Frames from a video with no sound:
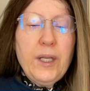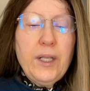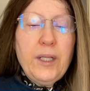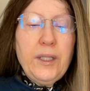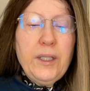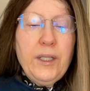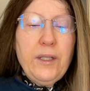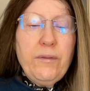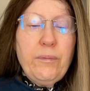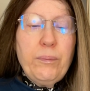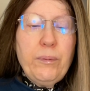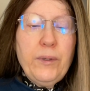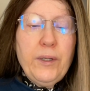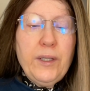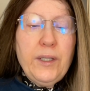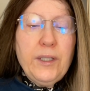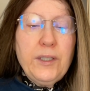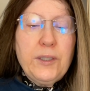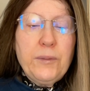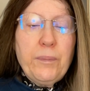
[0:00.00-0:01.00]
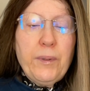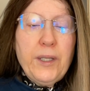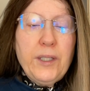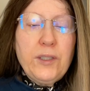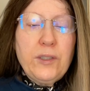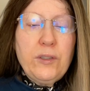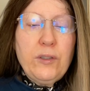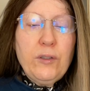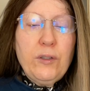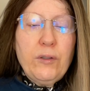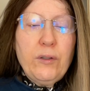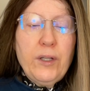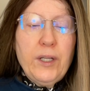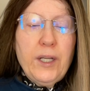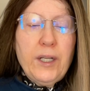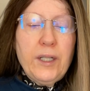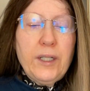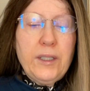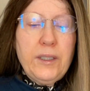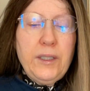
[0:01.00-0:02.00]
Leave breathing space to
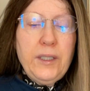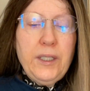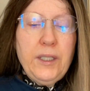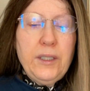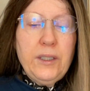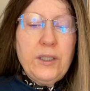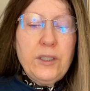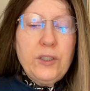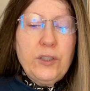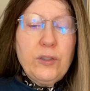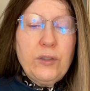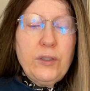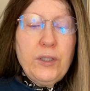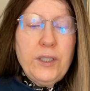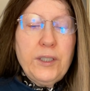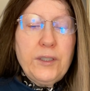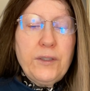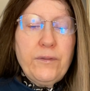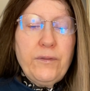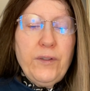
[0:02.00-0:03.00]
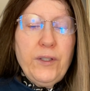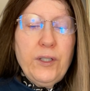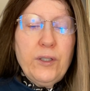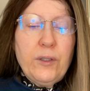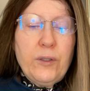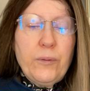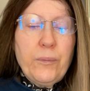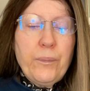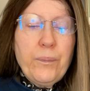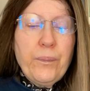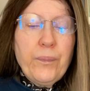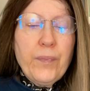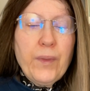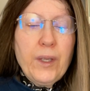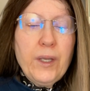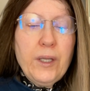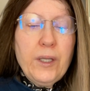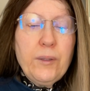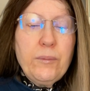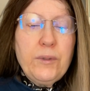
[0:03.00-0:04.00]
create a clean, luxurious feel.
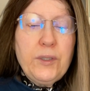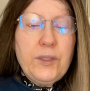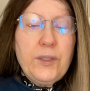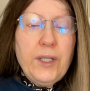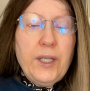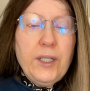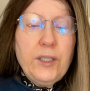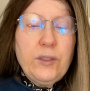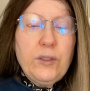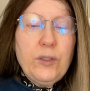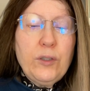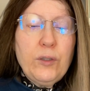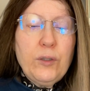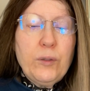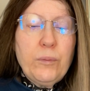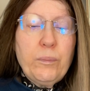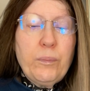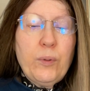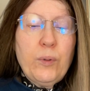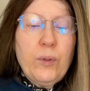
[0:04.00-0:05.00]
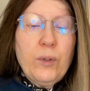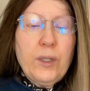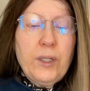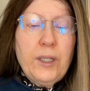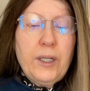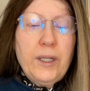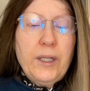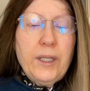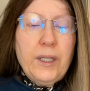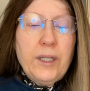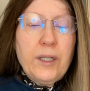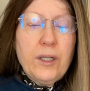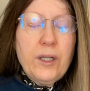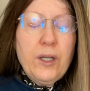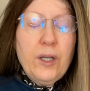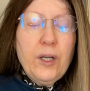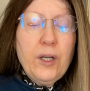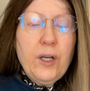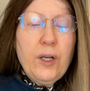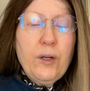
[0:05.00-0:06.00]
Mistake two, poor lighting.
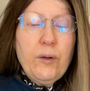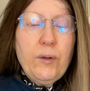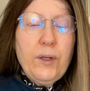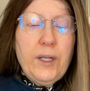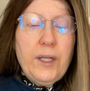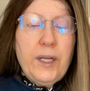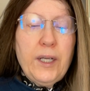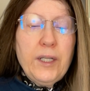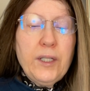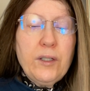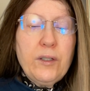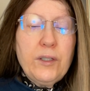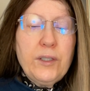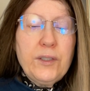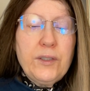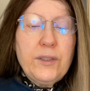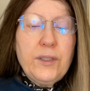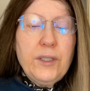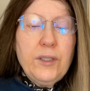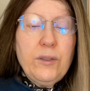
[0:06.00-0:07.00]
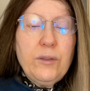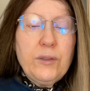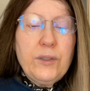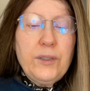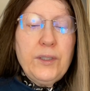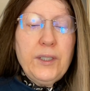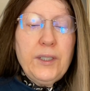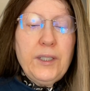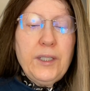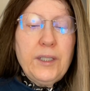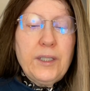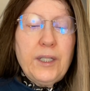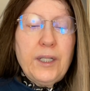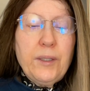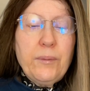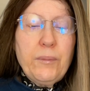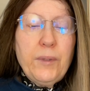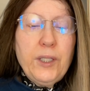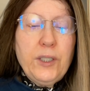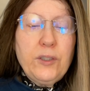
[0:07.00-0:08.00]
Relying on a single ceiling
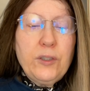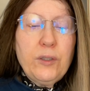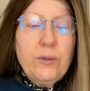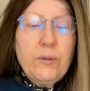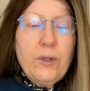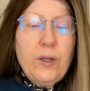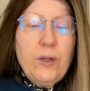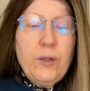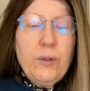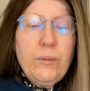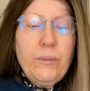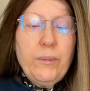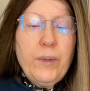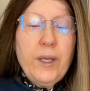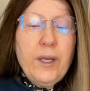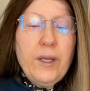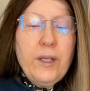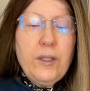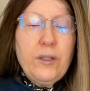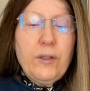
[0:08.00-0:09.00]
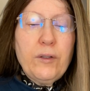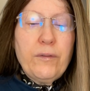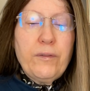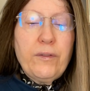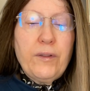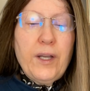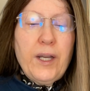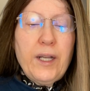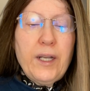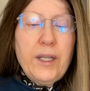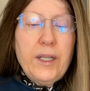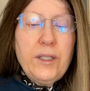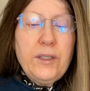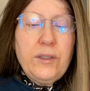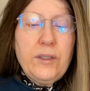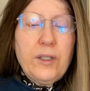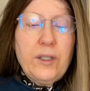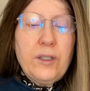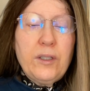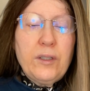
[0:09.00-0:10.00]
light makes your home look flat and
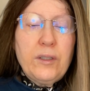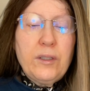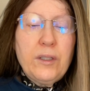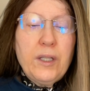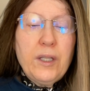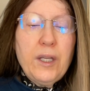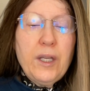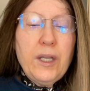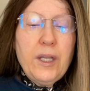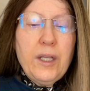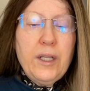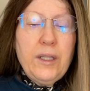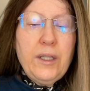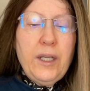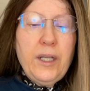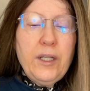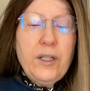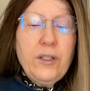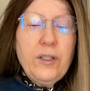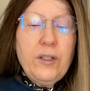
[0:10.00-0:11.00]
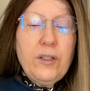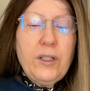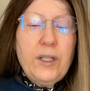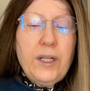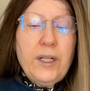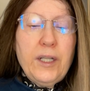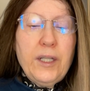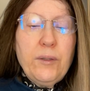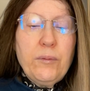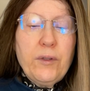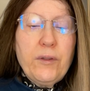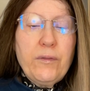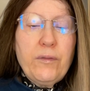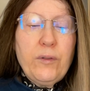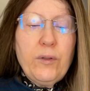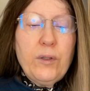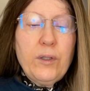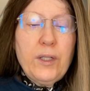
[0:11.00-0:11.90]
dull. Layer your lighting with floor